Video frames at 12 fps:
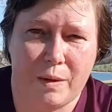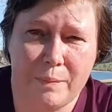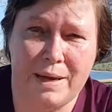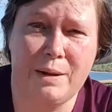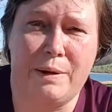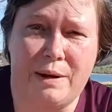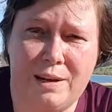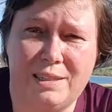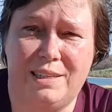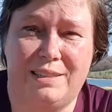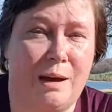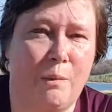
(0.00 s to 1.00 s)
But anyway, like I
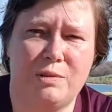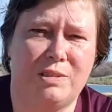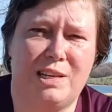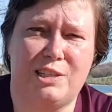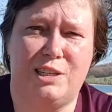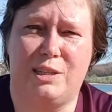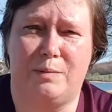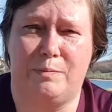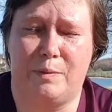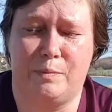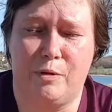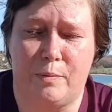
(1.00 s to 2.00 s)
said, that wasn't actually the
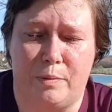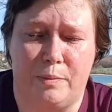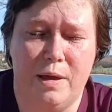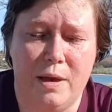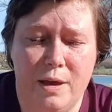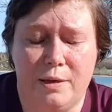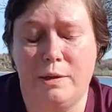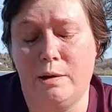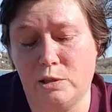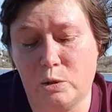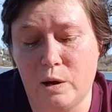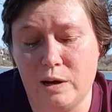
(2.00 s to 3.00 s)
problem. That
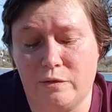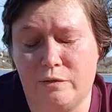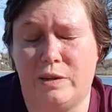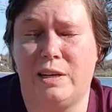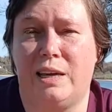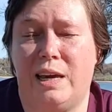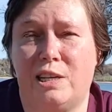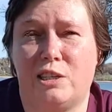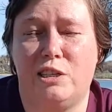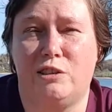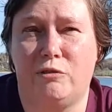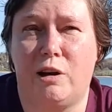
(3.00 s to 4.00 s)
was quite funny
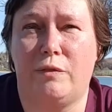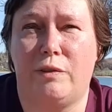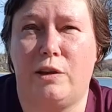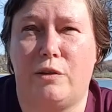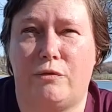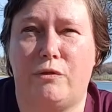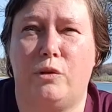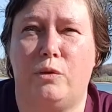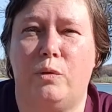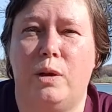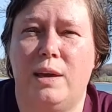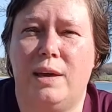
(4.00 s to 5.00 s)
actually driving
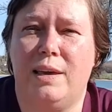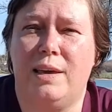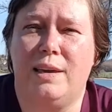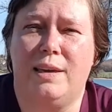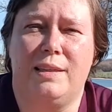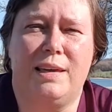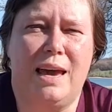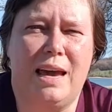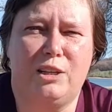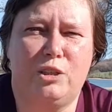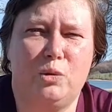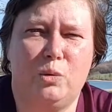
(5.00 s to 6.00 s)
through the
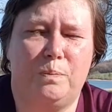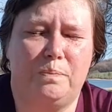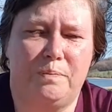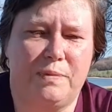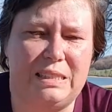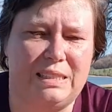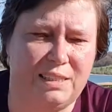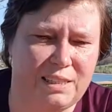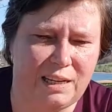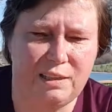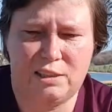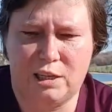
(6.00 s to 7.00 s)
actual
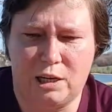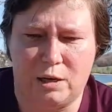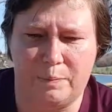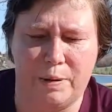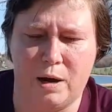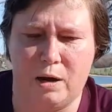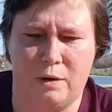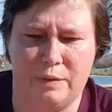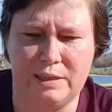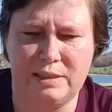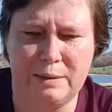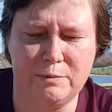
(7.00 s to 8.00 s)
centre part.
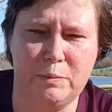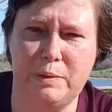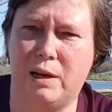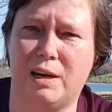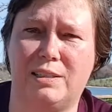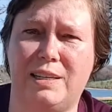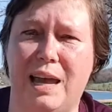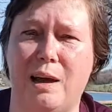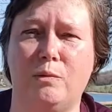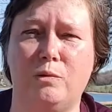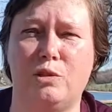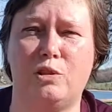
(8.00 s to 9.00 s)
There seemed to be like a
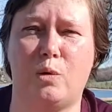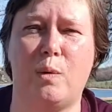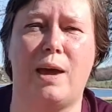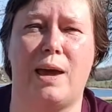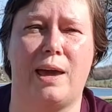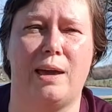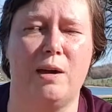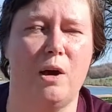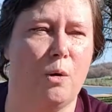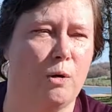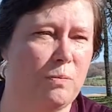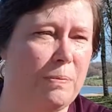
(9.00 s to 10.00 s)
town square
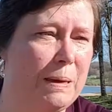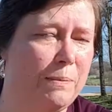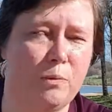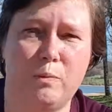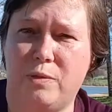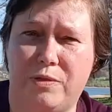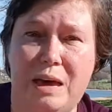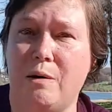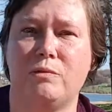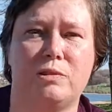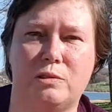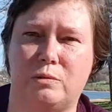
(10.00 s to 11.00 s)
with people,
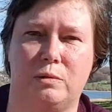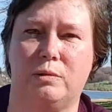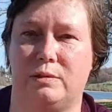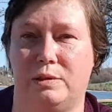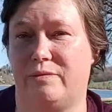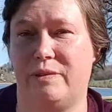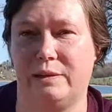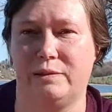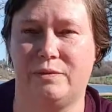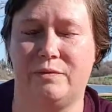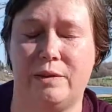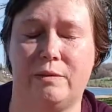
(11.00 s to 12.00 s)
thousands,
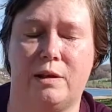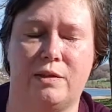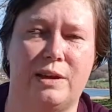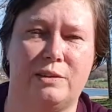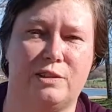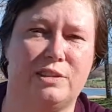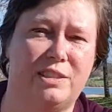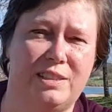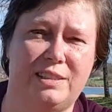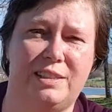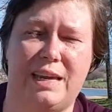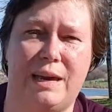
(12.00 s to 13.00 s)
it felt like thousands,
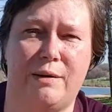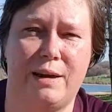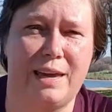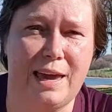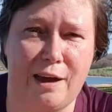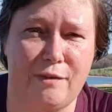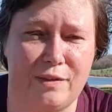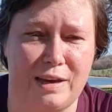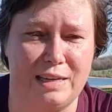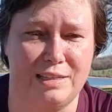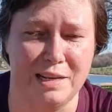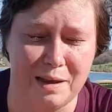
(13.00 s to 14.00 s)
sitting out in
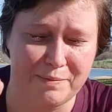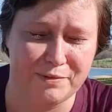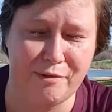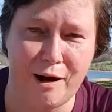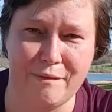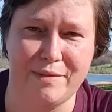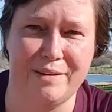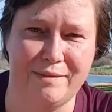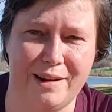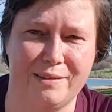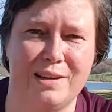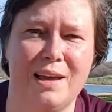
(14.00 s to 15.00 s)
cafes, and I'm driving
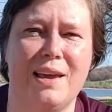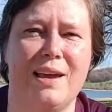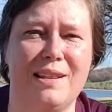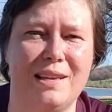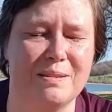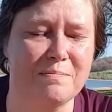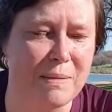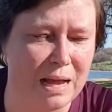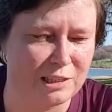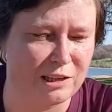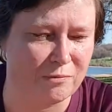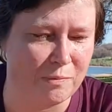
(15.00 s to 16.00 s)
around in this
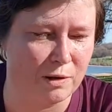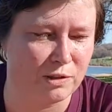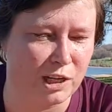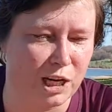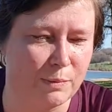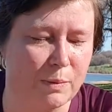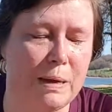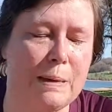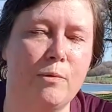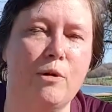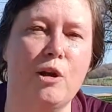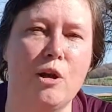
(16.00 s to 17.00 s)
massive motorhome and
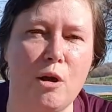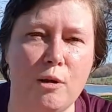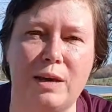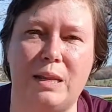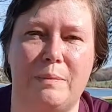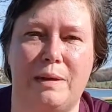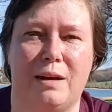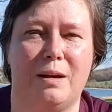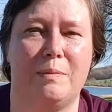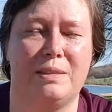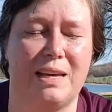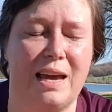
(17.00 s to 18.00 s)
people were looking at me like
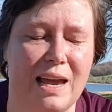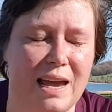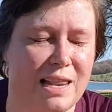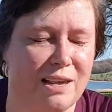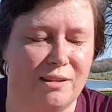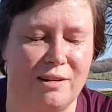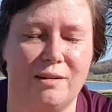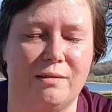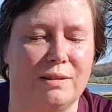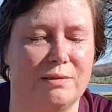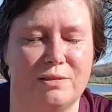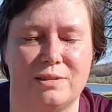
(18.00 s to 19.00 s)
I'm this alien.
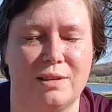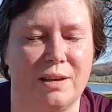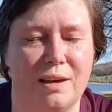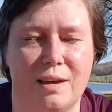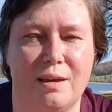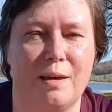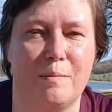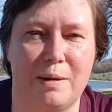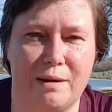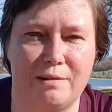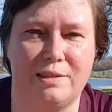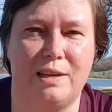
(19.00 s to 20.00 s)
Oh, it was
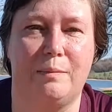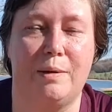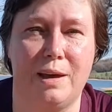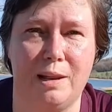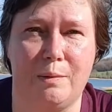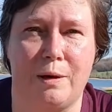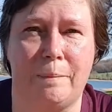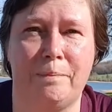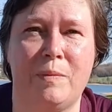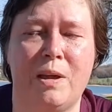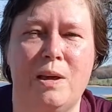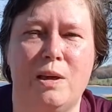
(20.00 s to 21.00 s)
embarrassing. But anyway,
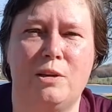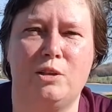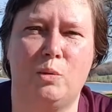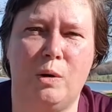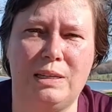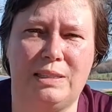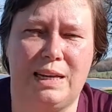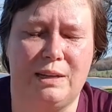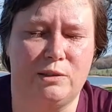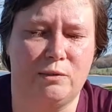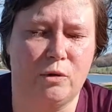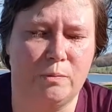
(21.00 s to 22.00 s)
so what I
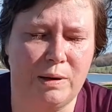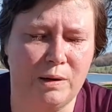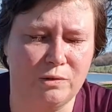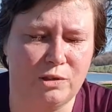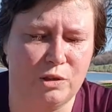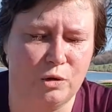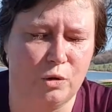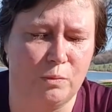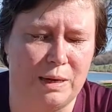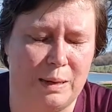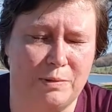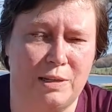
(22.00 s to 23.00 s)
did is I've gone back onto Google
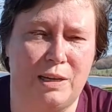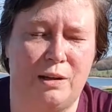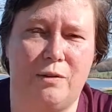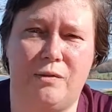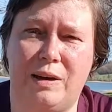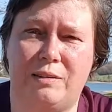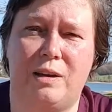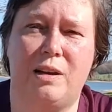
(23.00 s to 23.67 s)
Maps and I found